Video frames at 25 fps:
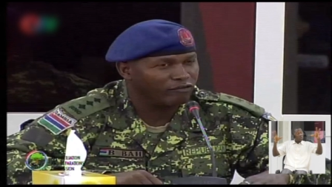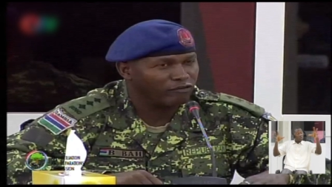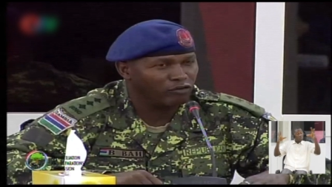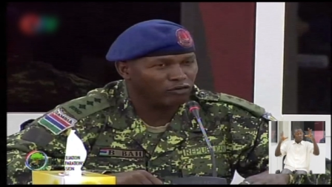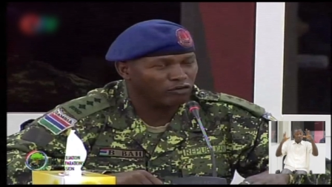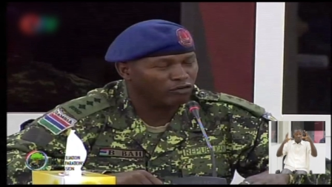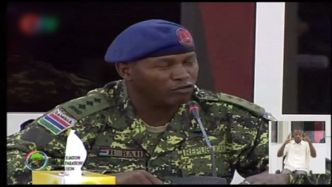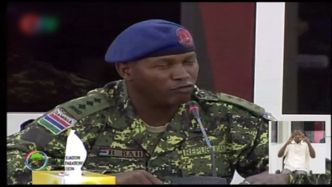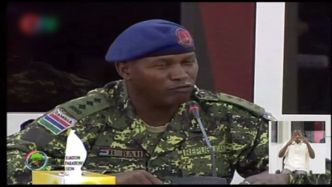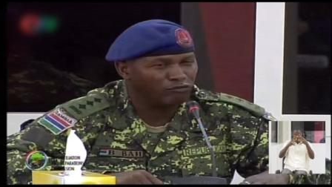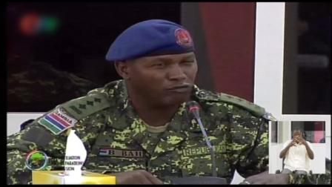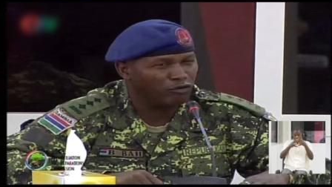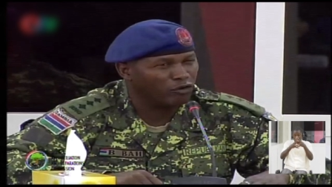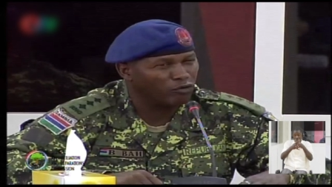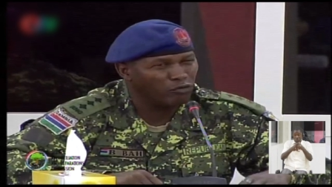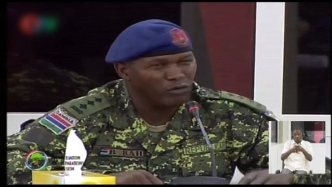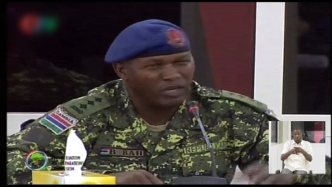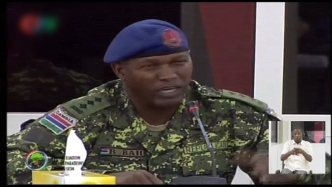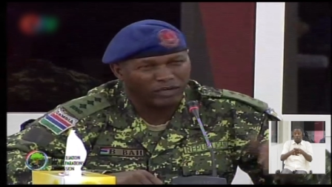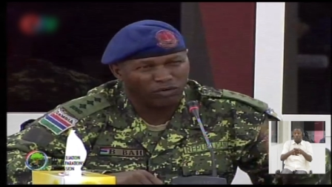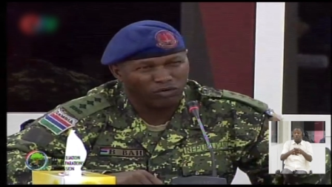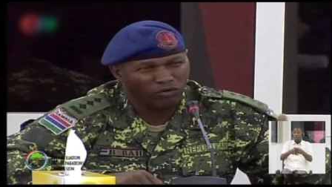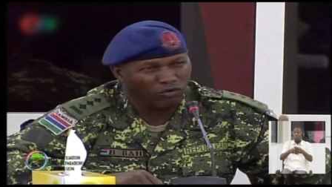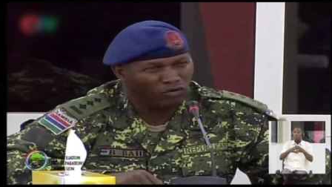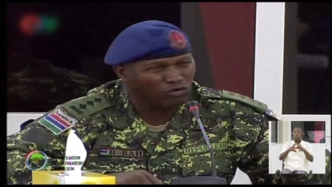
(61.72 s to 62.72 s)
for a
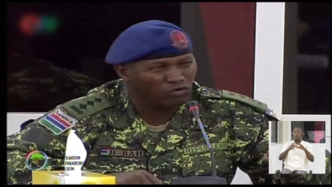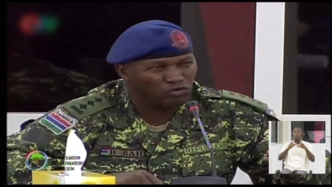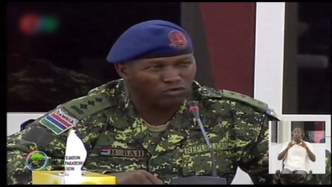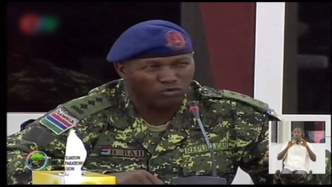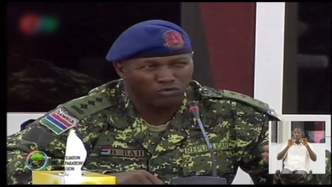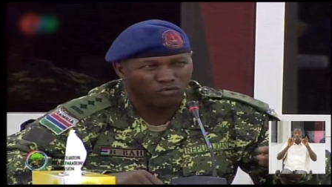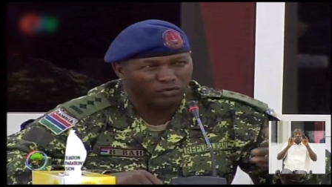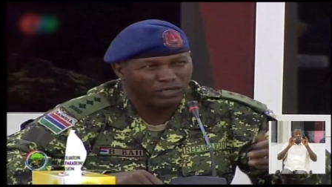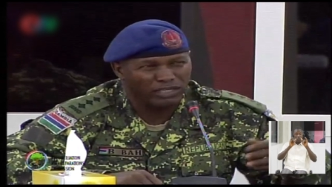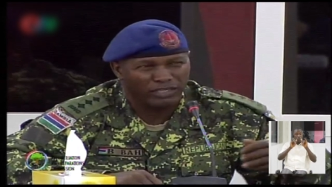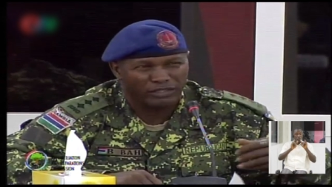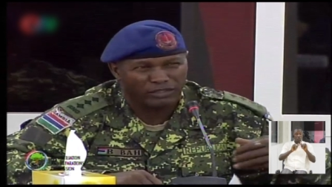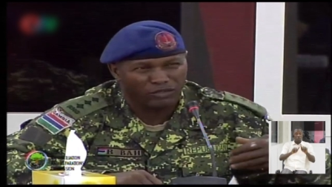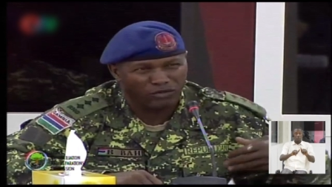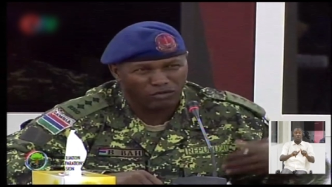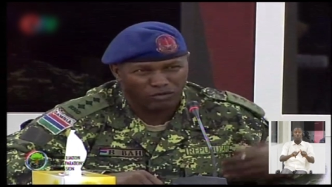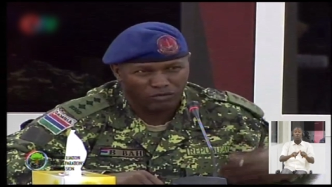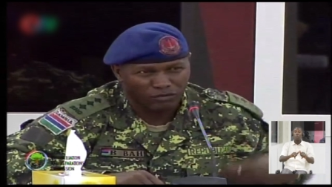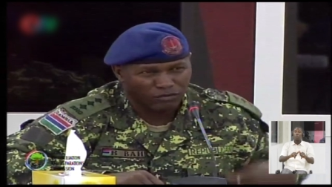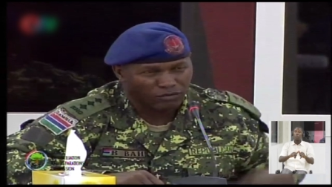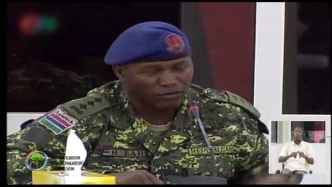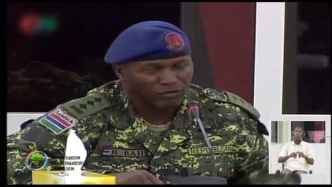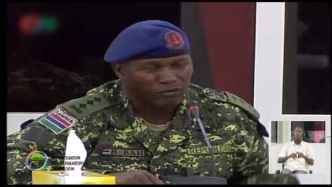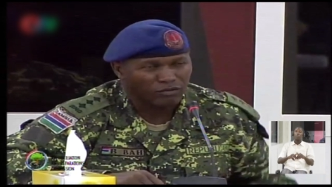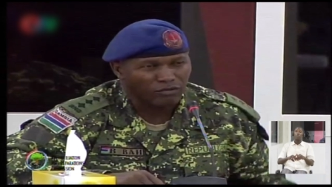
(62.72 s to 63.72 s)
week or 2 weeks
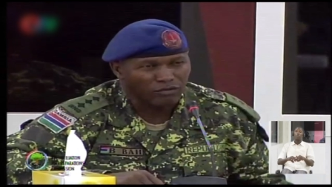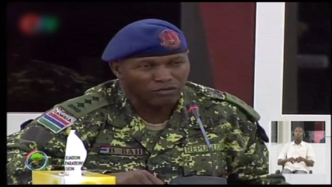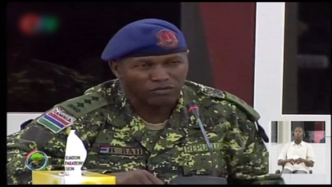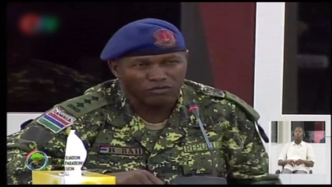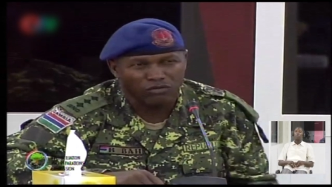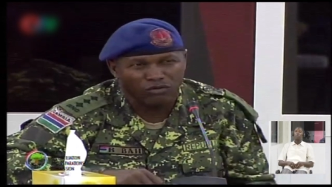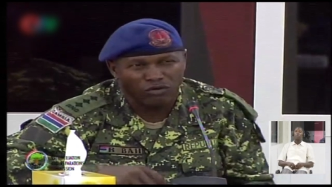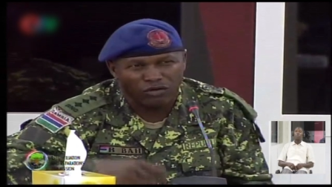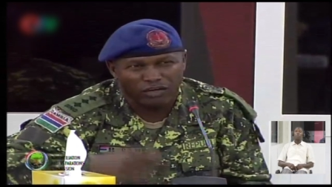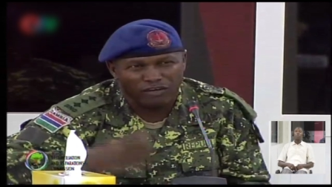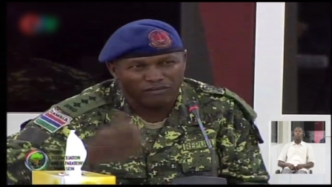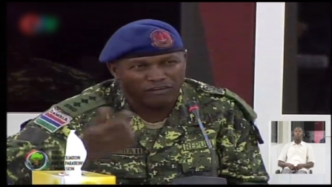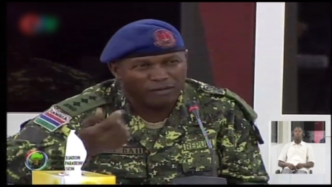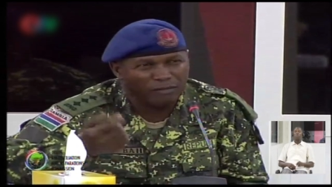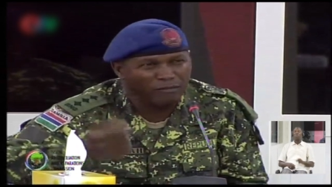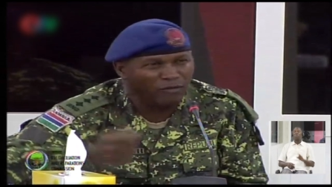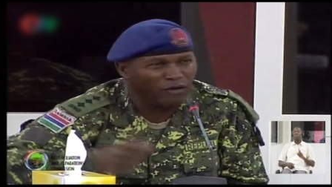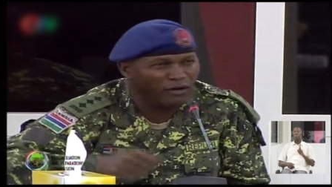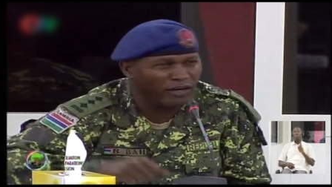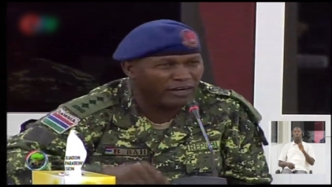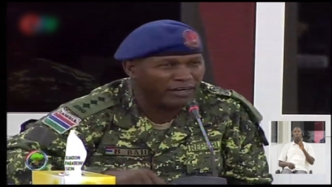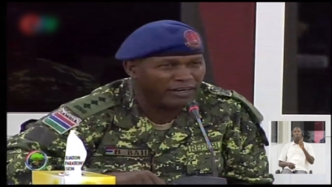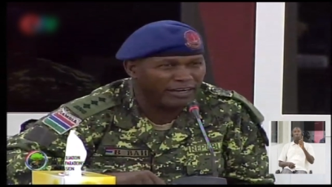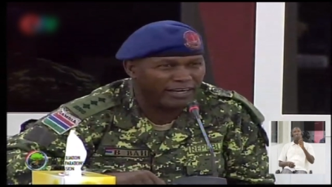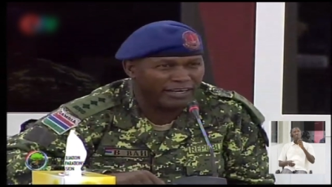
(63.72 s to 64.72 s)
or even
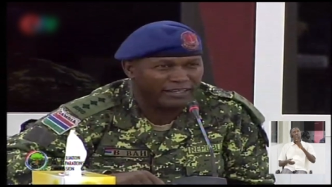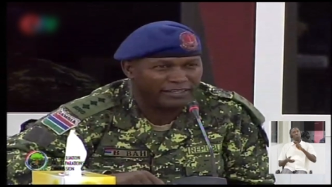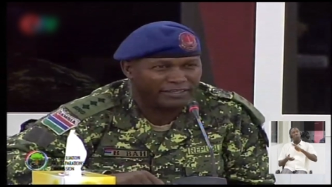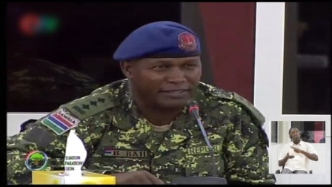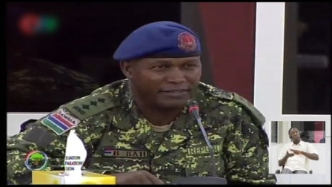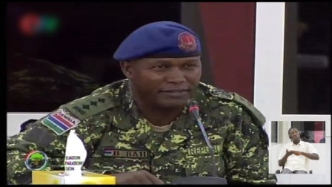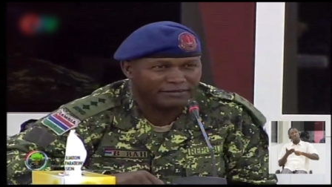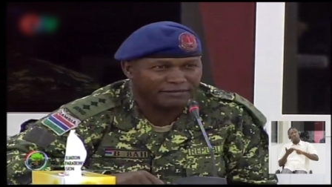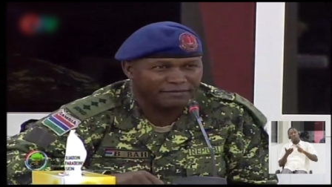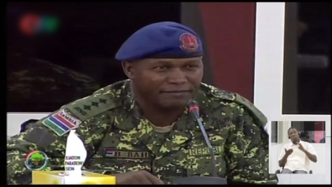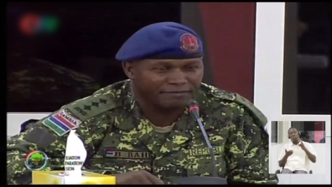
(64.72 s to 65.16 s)
more than that.